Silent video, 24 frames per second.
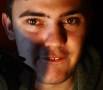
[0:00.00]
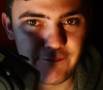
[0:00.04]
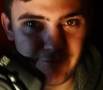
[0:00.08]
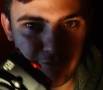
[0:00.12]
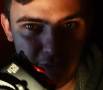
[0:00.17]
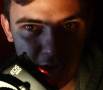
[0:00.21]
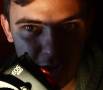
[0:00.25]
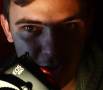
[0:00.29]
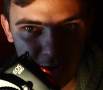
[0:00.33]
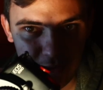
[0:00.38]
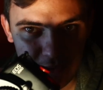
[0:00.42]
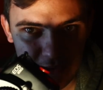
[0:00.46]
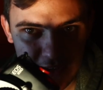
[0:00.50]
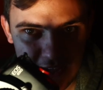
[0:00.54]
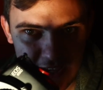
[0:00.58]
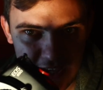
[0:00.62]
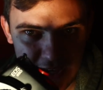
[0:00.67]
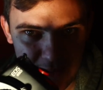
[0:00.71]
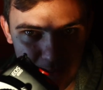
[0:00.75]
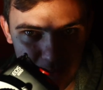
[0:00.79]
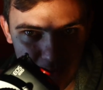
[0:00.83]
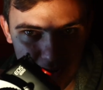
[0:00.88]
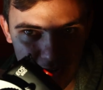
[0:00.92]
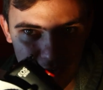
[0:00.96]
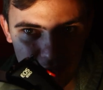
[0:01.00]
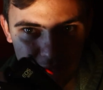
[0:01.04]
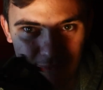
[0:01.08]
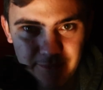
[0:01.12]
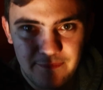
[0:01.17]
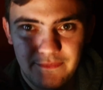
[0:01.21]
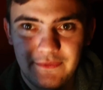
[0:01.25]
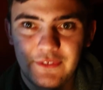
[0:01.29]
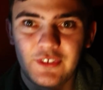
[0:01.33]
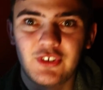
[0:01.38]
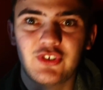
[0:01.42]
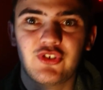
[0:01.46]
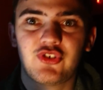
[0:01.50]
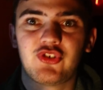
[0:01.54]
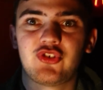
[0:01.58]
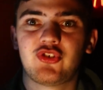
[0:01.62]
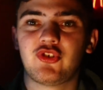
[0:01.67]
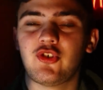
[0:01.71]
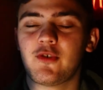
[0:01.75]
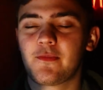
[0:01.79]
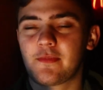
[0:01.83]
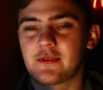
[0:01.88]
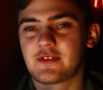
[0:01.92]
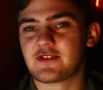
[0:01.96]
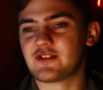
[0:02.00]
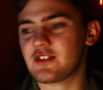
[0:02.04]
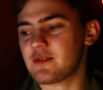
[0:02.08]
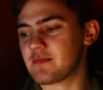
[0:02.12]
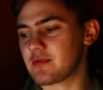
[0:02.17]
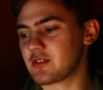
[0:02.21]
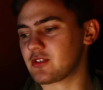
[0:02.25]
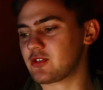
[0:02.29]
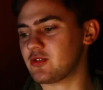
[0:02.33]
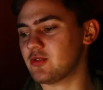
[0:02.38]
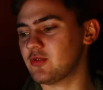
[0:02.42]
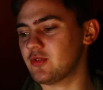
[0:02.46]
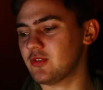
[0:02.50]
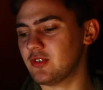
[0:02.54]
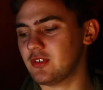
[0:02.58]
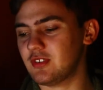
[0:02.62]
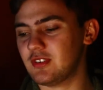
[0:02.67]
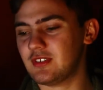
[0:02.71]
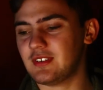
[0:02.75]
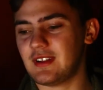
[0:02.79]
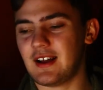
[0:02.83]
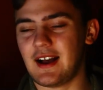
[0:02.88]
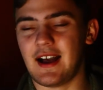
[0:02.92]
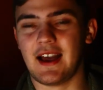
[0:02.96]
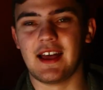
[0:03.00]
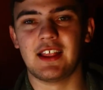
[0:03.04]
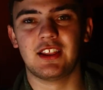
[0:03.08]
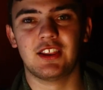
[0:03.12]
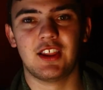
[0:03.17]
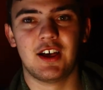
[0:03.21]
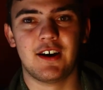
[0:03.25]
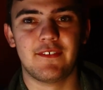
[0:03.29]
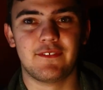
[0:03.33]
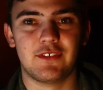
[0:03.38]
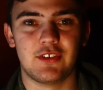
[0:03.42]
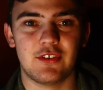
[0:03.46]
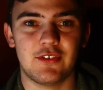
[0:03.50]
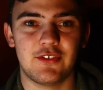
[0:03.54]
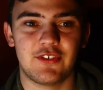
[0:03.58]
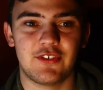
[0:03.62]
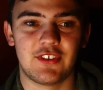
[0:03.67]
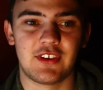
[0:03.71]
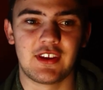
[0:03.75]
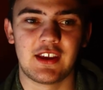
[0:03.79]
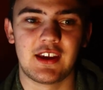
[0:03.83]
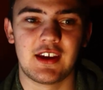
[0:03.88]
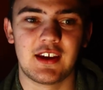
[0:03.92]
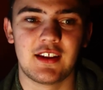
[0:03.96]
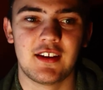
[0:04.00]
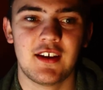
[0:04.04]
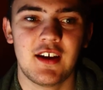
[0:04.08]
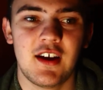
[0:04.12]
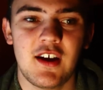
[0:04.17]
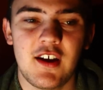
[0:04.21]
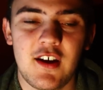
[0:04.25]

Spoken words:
film camera, super cool. I love using it